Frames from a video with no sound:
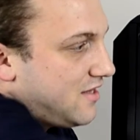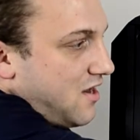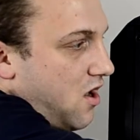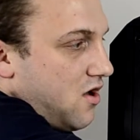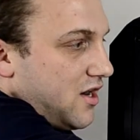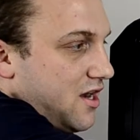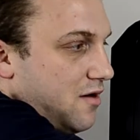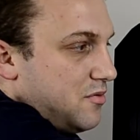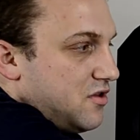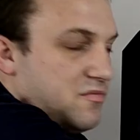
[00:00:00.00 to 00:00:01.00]
there are a
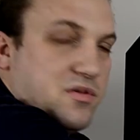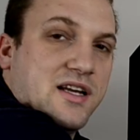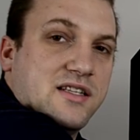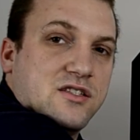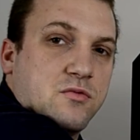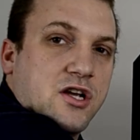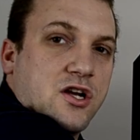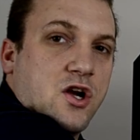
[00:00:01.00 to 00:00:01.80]
couple of places where you could